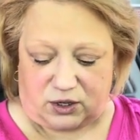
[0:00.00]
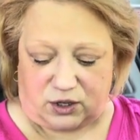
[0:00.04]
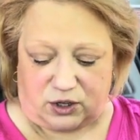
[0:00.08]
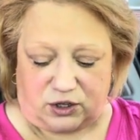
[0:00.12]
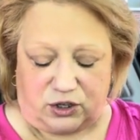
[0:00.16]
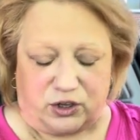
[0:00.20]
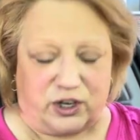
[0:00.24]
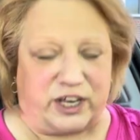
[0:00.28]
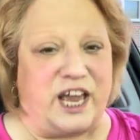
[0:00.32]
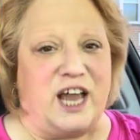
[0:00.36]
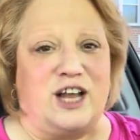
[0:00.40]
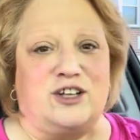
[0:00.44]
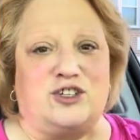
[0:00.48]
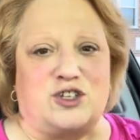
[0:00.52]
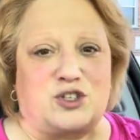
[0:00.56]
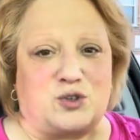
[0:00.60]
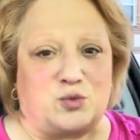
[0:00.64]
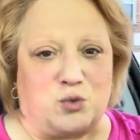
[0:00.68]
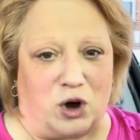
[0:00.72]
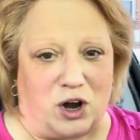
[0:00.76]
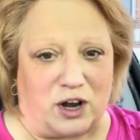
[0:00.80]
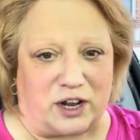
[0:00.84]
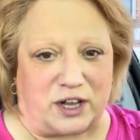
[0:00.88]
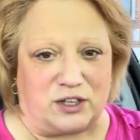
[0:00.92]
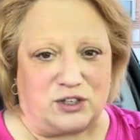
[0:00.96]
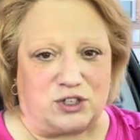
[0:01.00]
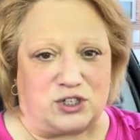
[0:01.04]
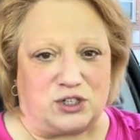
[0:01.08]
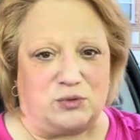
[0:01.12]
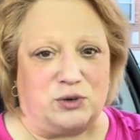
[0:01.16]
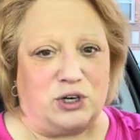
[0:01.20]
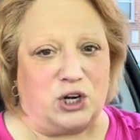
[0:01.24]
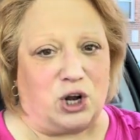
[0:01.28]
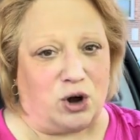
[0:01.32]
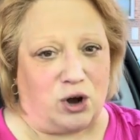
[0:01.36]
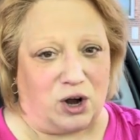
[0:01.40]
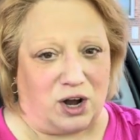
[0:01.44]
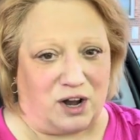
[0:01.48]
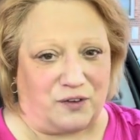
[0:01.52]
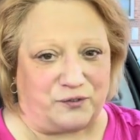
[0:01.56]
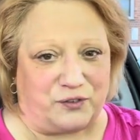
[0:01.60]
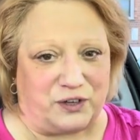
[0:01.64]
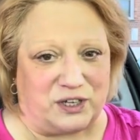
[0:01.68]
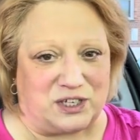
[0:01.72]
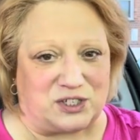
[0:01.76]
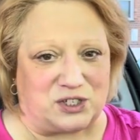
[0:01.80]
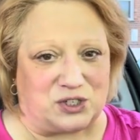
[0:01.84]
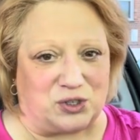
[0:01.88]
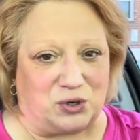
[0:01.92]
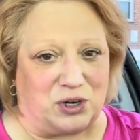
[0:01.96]
you can't just walk into an
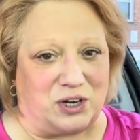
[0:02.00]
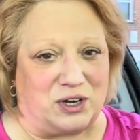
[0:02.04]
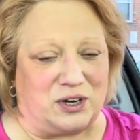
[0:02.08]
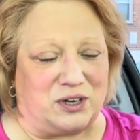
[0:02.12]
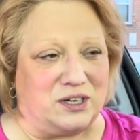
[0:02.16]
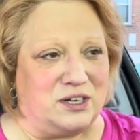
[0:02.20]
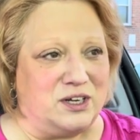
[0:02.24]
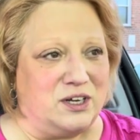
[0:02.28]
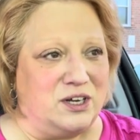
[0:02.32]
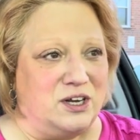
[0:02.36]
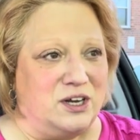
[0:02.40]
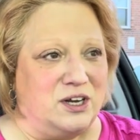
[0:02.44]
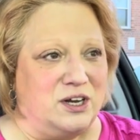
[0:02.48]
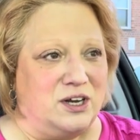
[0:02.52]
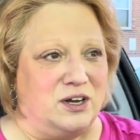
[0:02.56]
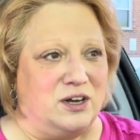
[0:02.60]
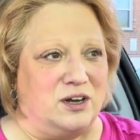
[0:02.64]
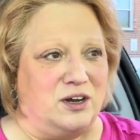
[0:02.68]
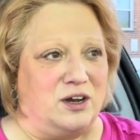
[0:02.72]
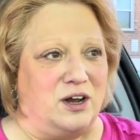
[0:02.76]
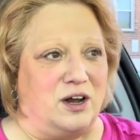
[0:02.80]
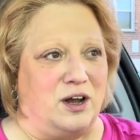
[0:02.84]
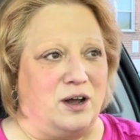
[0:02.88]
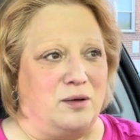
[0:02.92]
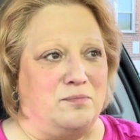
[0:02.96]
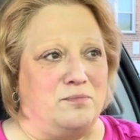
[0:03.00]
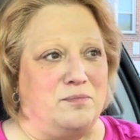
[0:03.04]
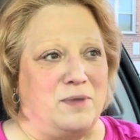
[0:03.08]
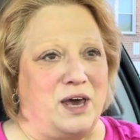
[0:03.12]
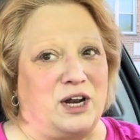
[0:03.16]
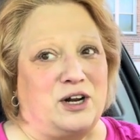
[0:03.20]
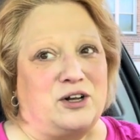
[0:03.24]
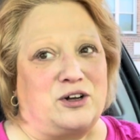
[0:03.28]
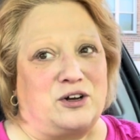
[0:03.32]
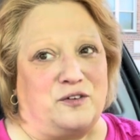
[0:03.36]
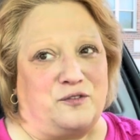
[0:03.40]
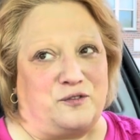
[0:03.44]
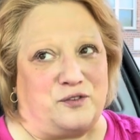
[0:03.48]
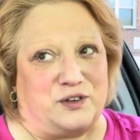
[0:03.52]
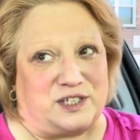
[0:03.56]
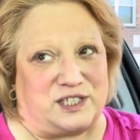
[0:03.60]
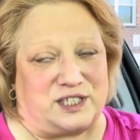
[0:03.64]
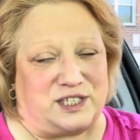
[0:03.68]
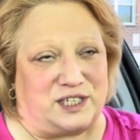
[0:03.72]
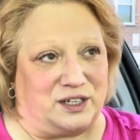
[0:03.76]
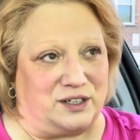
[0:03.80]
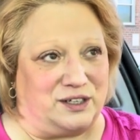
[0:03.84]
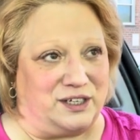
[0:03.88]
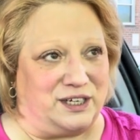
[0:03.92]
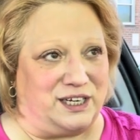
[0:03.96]
office or a medical
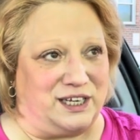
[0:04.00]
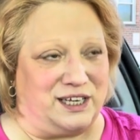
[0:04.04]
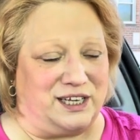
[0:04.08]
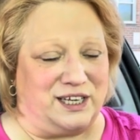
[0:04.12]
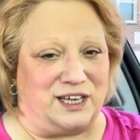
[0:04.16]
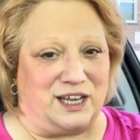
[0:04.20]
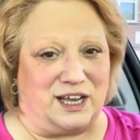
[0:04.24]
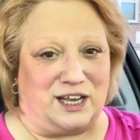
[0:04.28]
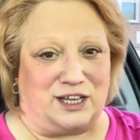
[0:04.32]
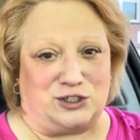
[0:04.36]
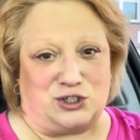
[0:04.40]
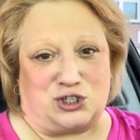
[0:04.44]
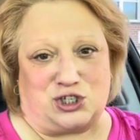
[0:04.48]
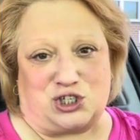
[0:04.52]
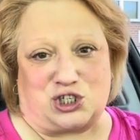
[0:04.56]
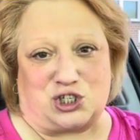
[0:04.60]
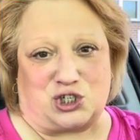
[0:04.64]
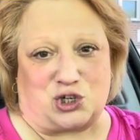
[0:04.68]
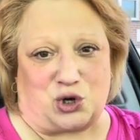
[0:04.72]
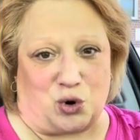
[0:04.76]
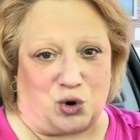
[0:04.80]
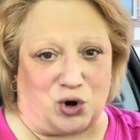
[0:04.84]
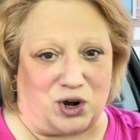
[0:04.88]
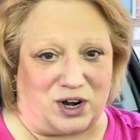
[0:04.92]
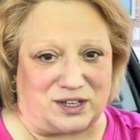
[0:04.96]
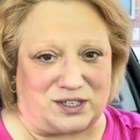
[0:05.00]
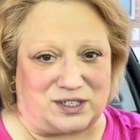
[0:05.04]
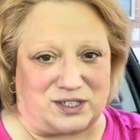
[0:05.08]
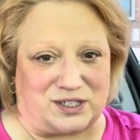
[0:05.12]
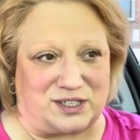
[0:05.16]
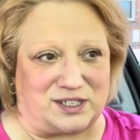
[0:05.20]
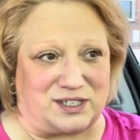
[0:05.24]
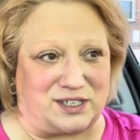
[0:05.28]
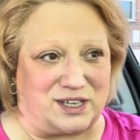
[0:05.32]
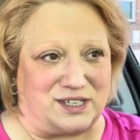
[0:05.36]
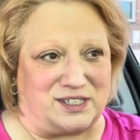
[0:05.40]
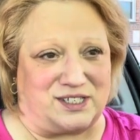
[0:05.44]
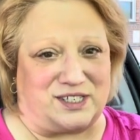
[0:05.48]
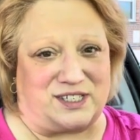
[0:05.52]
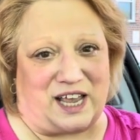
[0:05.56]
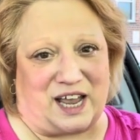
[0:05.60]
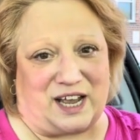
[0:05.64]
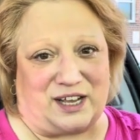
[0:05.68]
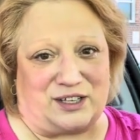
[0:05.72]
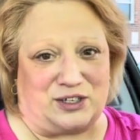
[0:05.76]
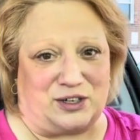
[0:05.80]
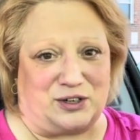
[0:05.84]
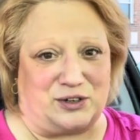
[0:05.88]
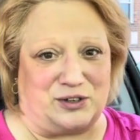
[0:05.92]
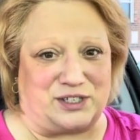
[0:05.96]
facility in skirts,
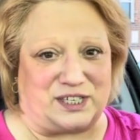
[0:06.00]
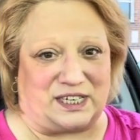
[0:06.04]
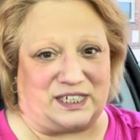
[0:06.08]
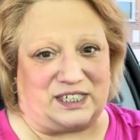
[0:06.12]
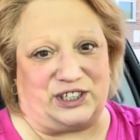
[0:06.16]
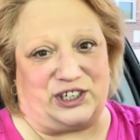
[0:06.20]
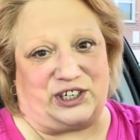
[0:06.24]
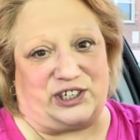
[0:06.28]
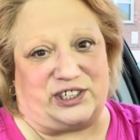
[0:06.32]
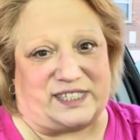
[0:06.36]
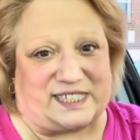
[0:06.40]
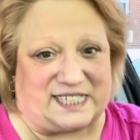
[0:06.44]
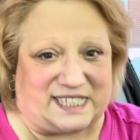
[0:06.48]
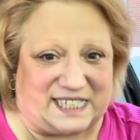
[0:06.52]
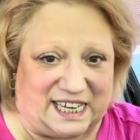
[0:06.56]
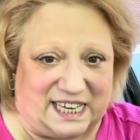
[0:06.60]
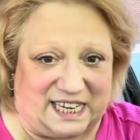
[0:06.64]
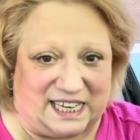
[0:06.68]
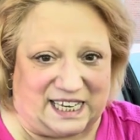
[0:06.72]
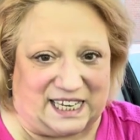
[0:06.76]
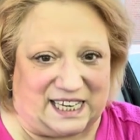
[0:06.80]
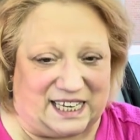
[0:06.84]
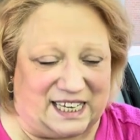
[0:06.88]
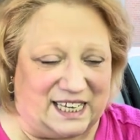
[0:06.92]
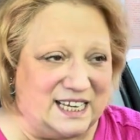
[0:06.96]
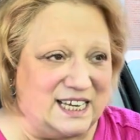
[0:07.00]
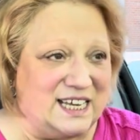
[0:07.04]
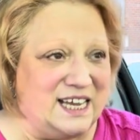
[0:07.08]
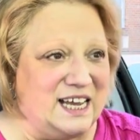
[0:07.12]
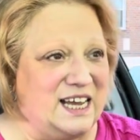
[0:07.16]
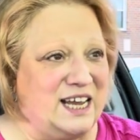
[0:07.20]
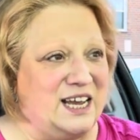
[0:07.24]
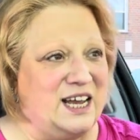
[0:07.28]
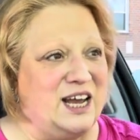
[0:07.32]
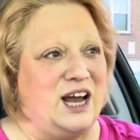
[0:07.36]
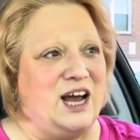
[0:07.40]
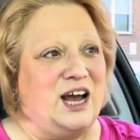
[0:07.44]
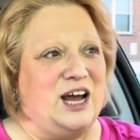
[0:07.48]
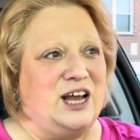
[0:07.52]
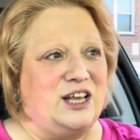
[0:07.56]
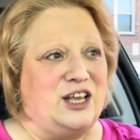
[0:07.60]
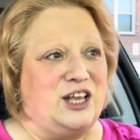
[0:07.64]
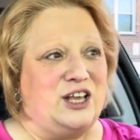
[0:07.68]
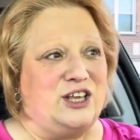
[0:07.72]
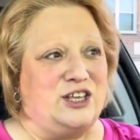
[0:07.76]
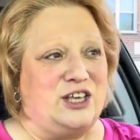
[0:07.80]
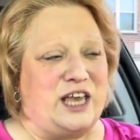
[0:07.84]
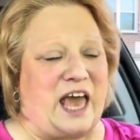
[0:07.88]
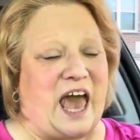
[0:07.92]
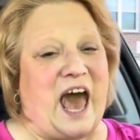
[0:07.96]
sandals, and a little tee.
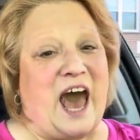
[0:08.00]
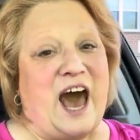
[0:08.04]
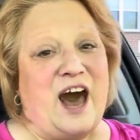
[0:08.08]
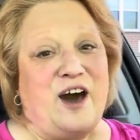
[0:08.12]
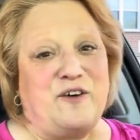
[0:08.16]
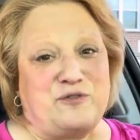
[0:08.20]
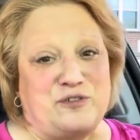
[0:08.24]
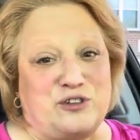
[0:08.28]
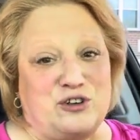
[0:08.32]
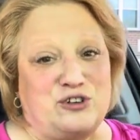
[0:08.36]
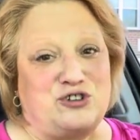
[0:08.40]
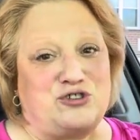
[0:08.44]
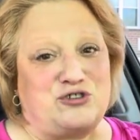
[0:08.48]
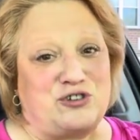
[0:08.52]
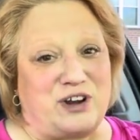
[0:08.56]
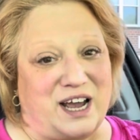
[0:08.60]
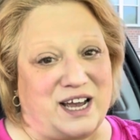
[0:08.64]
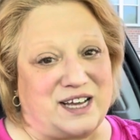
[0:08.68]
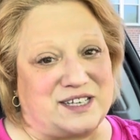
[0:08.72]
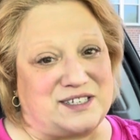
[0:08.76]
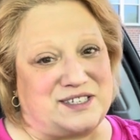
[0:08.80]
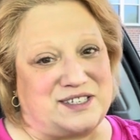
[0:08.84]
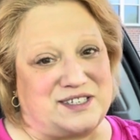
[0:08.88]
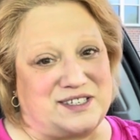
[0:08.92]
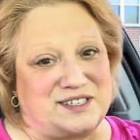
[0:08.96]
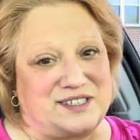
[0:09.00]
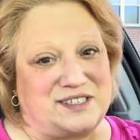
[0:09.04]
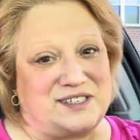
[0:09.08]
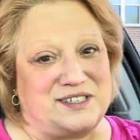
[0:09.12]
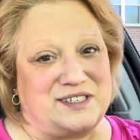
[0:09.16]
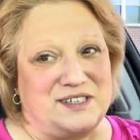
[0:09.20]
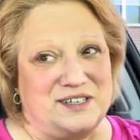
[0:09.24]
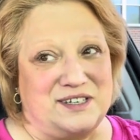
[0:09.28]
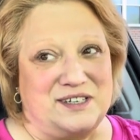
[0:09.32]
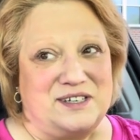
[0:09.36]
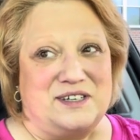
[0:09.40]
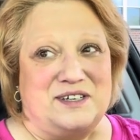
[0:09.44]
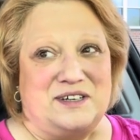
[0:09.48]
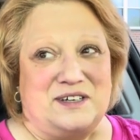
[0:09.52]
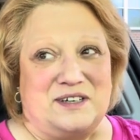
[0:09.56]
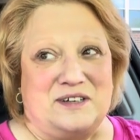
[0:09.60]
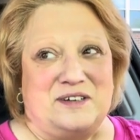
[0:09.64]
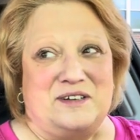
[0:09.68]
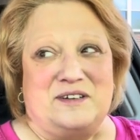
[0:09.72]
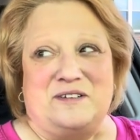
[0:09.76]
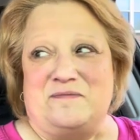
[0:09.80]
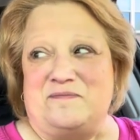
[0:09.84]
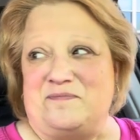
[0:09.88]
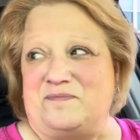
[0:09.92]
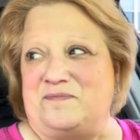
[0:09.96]
You have to dress,
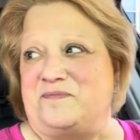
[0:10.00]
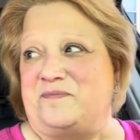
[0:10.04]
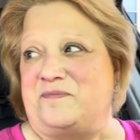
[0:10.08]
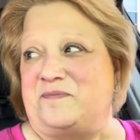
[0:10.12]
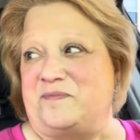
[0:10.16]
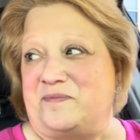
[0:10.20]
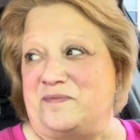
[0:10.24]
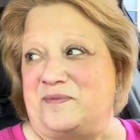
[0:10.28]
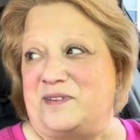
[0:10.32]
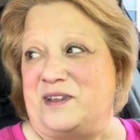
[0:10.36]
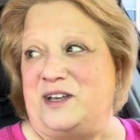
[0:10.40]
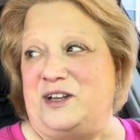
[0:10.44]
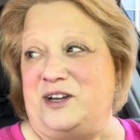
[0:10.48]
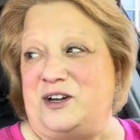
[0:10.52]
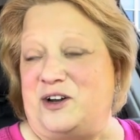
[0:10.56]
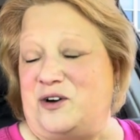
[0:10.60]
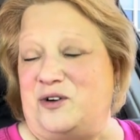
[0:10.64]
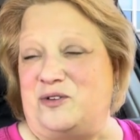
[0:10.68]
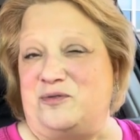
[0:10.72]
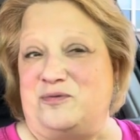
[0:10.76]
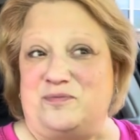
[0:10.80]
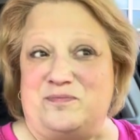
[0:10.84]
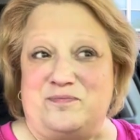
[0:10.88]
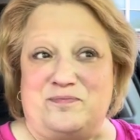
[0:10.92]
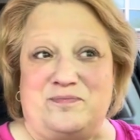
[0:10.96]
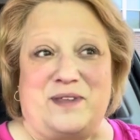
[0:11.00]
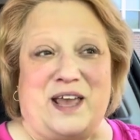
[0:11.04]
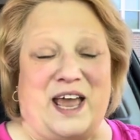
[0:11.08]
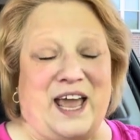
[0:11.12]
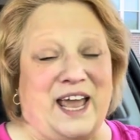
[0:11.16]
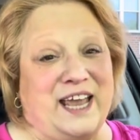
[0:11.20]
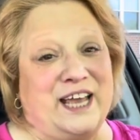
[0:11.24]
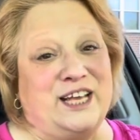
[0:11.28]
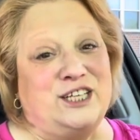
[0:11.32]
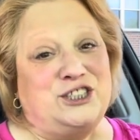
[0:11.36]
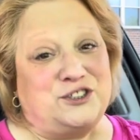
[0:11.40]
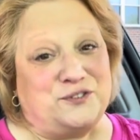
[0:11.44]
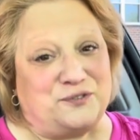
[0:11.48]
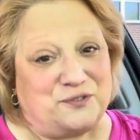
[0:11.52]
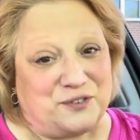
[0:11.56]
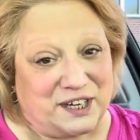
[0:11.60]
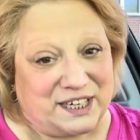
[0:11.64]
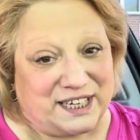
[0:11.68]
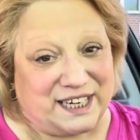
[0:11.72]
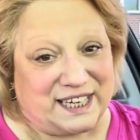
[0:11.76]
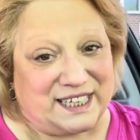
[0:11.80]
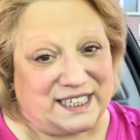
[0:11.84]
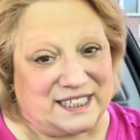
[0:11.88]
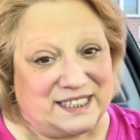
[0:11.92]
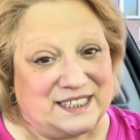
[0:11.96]
you know,
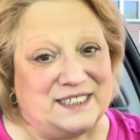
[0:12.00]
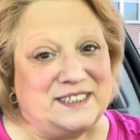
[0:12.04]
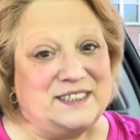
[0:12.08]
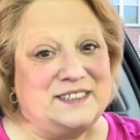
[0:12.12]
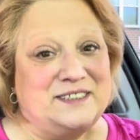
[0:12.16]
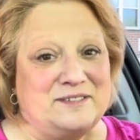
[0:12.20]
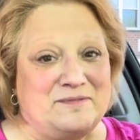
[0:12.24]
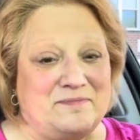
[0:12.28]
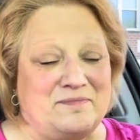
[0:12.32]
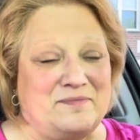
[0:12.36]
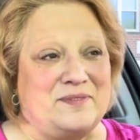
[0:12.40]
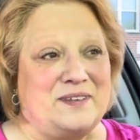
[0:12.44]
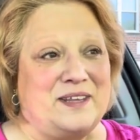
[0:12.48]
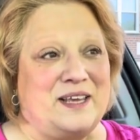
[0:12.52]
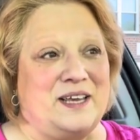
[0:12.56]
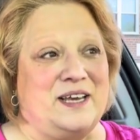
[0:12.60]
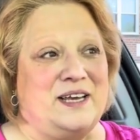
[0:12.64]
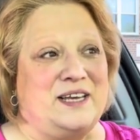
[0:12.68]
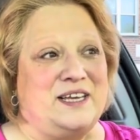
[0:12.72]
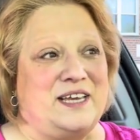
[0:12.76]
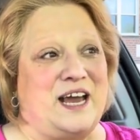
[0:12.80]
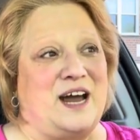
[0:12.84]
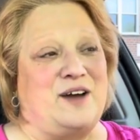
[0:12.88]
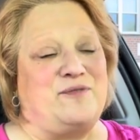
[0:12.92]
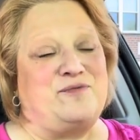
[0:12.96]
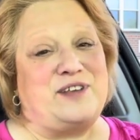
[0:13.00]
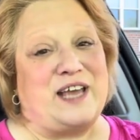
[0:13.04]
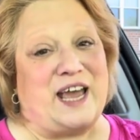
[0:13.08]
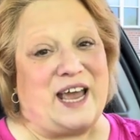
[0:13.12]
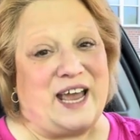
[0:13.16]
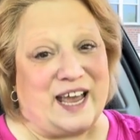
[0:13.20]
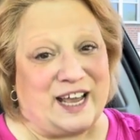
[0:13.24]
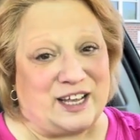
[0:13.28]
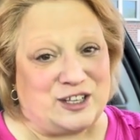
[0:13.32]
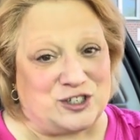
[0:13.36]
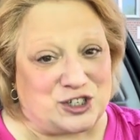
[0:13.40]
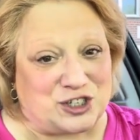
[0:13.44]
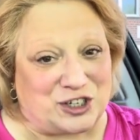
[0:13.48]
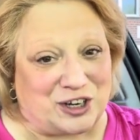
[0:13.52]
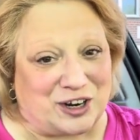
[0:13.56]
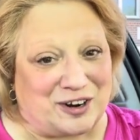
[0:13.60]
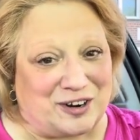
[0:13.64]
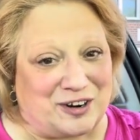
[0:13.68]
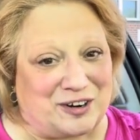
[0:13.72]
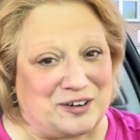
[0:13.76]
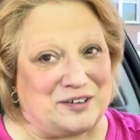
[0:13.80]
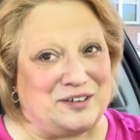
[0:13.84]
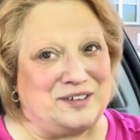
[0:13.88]
age-fitting, you have to enter,